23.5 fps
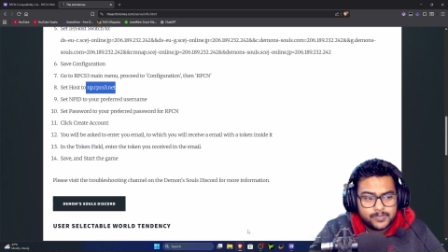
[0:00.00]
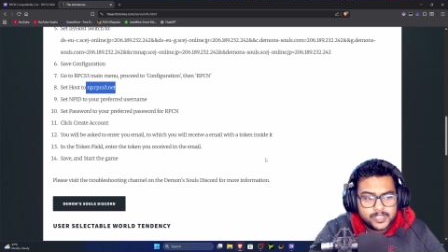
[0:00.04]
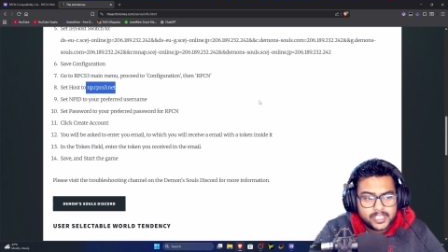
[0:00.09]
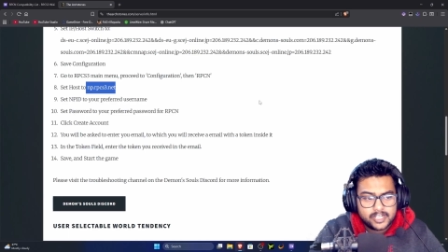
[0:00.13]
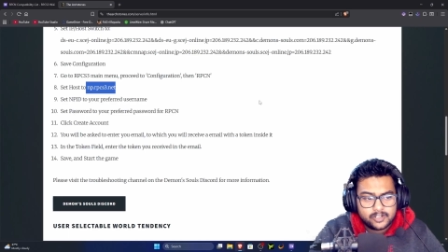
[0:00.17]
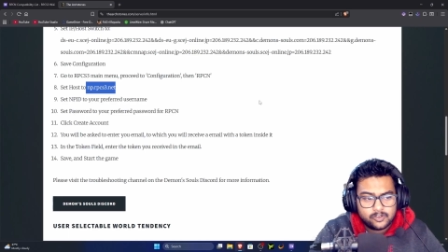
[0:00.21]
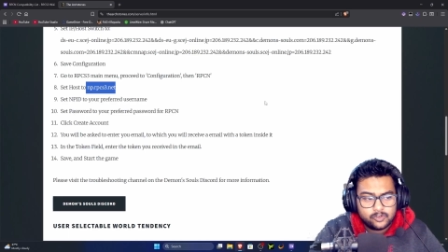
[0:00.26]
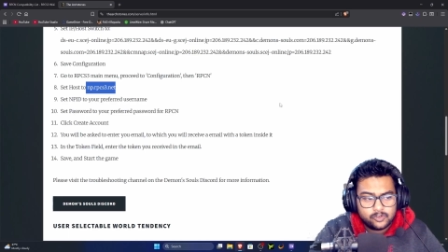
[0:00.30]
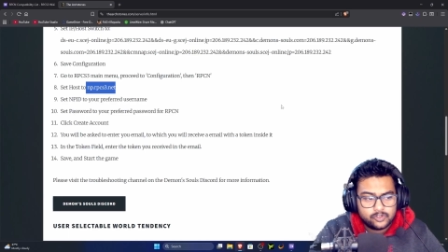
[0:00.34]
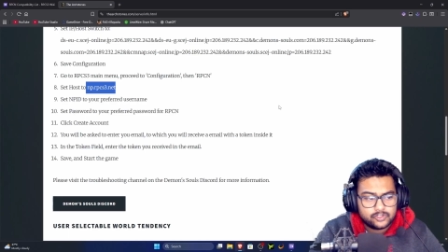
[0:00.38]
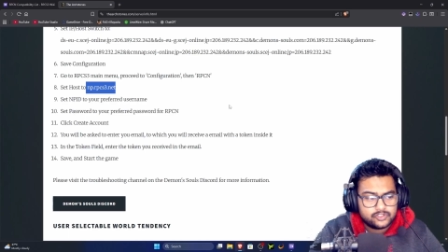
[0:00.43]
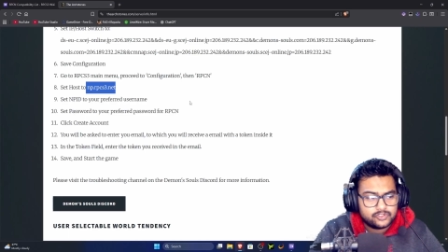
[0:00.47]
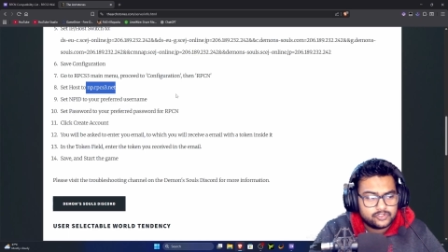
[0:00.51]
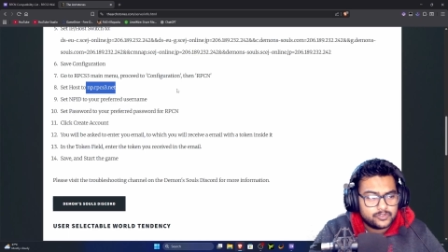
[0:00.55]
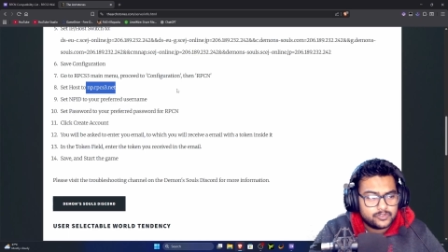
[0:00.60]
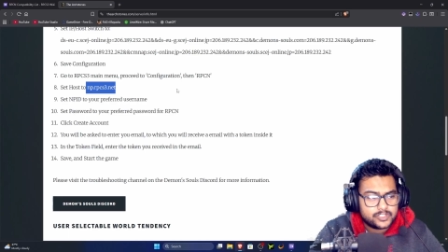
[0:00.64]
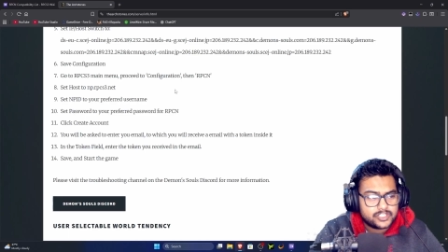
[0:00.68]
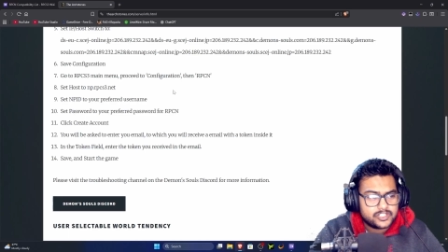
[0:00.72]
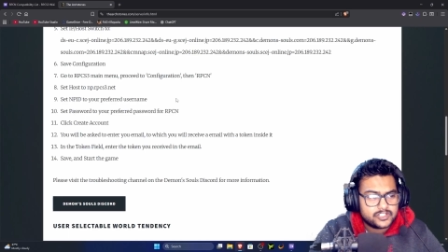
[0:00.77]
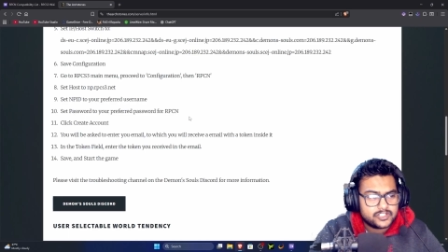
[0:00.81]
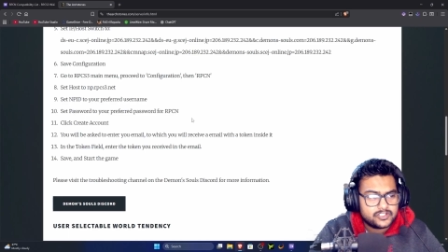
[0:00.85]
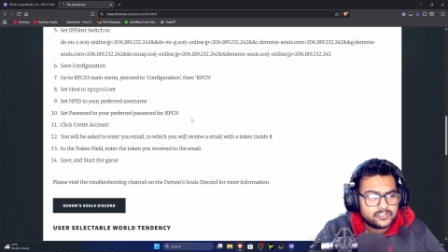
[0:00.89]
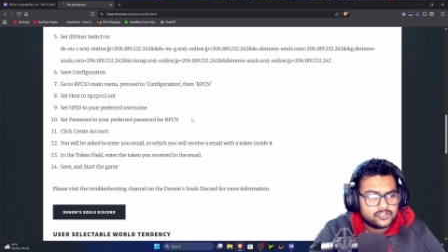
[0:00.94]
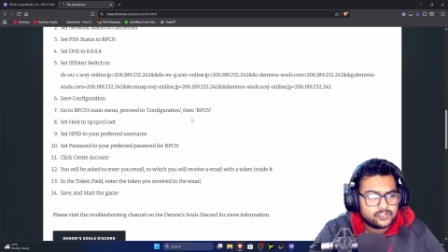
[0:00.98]
and host
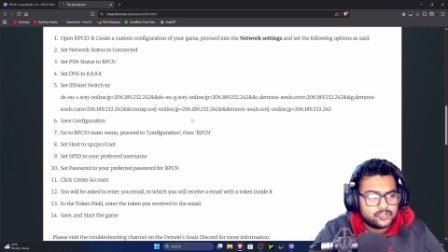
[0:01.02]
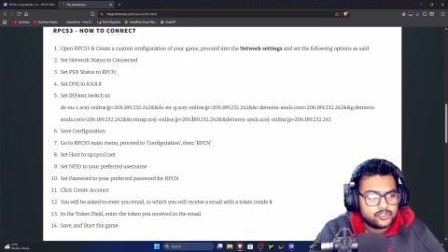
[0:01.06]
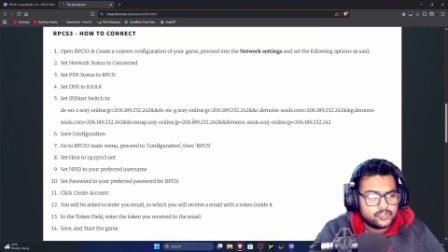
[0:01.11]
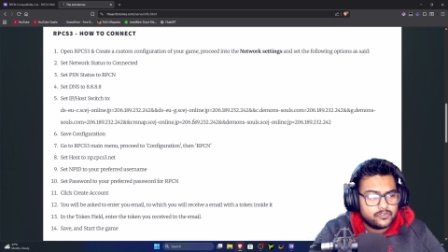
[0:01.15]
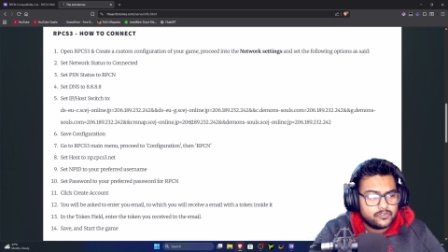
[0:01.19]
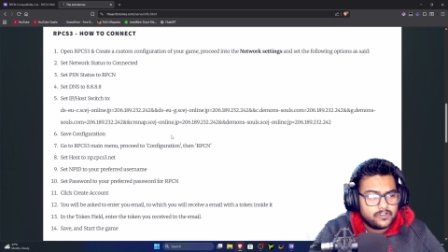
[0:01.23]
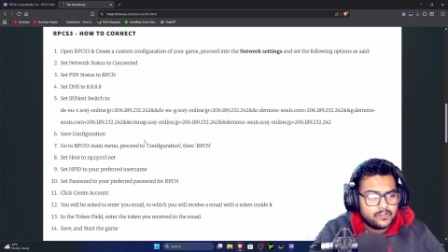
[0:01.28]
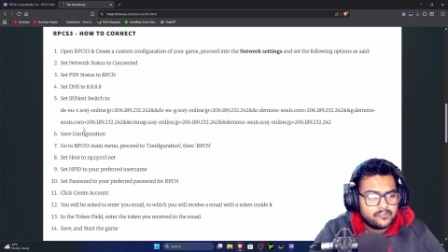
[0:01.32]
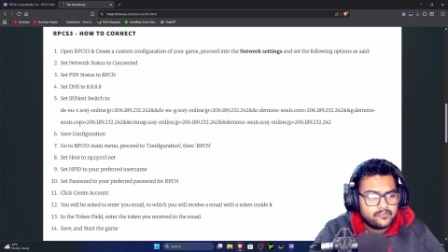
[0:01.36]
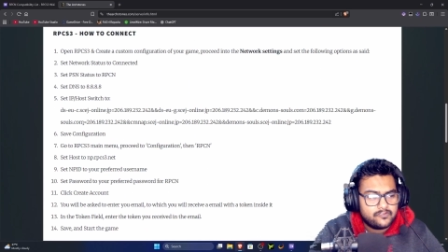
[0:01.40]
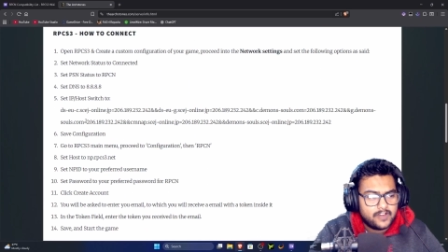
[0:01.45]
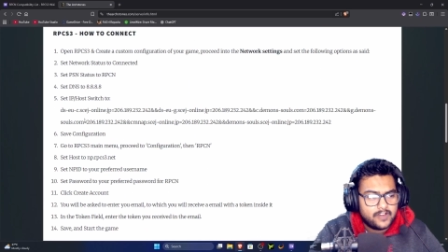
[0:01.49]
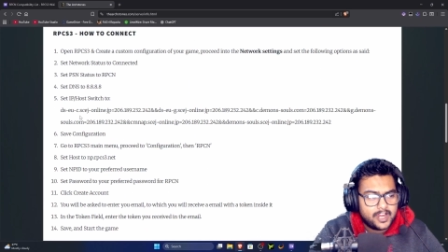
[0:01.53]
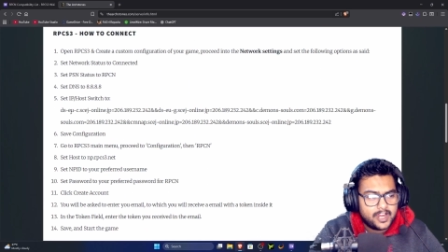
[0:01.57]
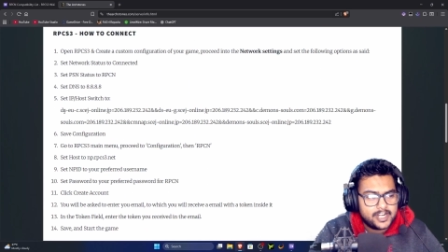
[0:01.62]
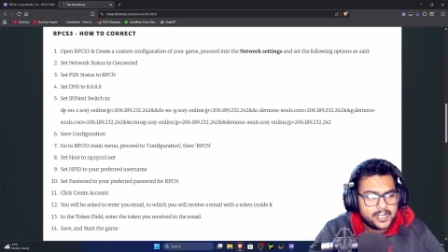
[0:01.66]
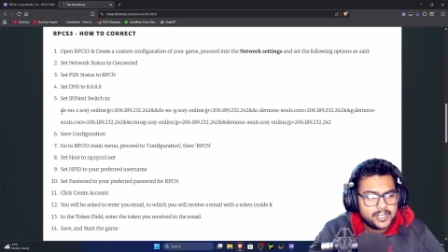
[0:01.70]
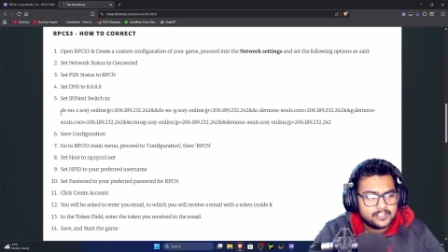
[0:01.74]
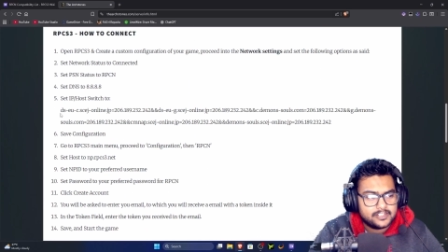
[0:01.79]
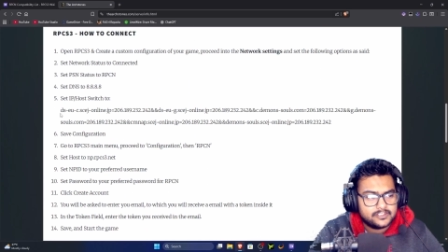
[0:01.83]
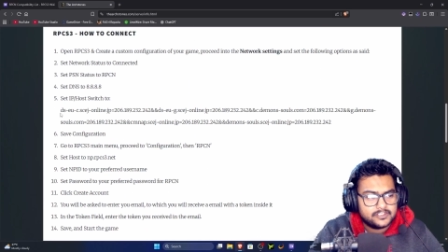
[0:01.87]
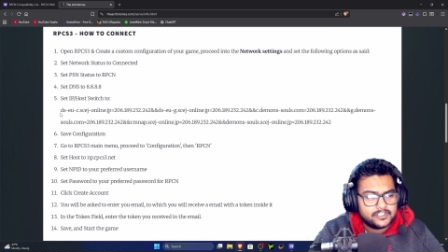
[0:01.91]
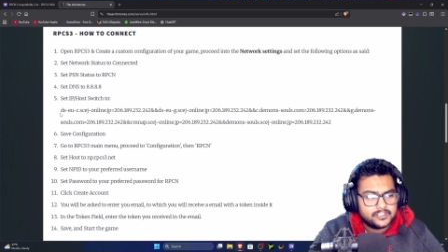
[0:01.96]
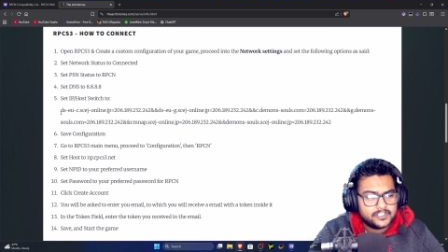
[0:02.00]
switches. So you will
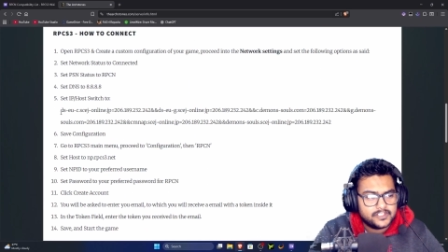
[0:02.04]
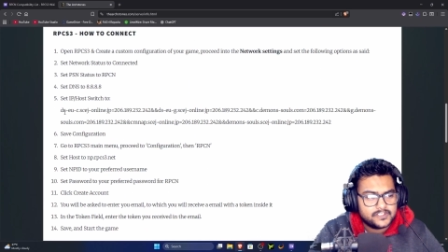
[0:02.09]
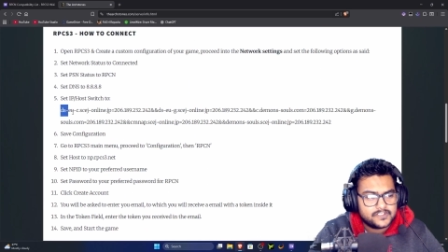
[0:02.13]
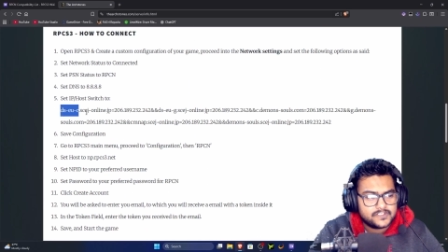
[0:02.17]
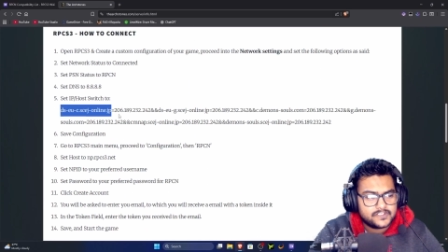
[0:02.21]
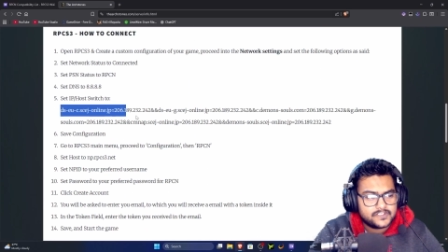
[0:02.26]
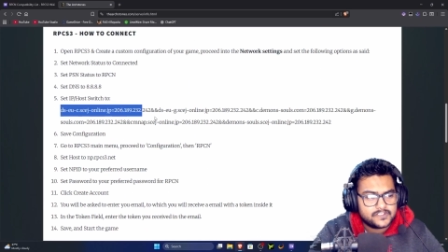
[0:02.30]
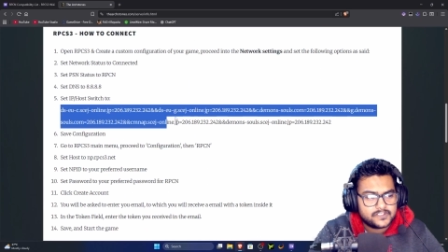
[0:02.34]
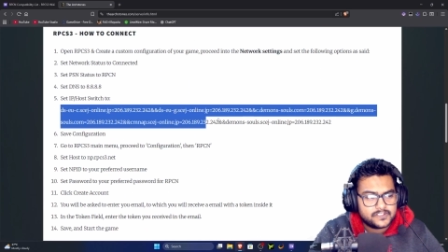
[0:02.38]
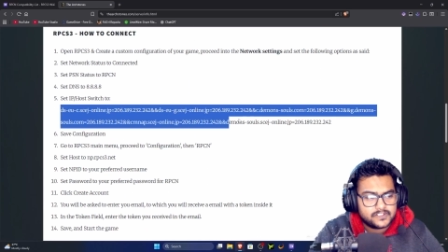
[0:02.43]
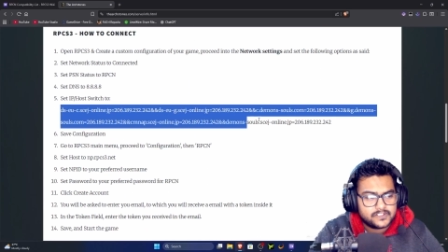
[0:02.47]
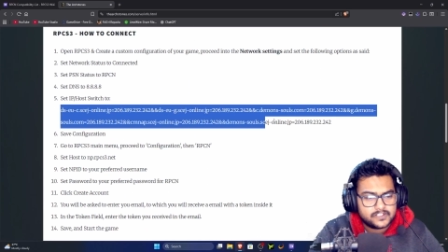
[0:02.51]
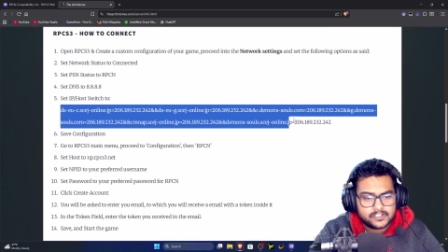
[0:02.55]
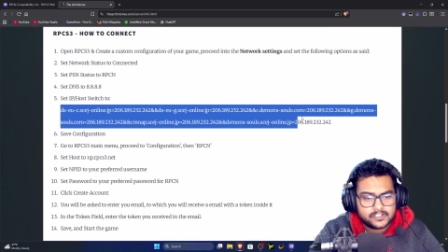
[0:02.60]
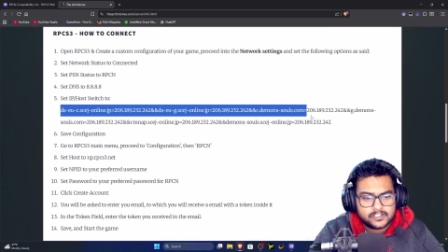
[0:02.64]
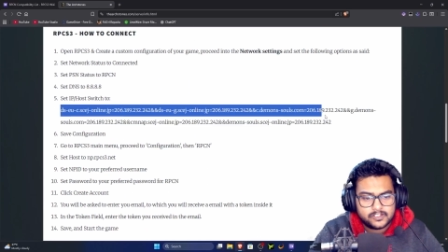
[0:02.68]
find this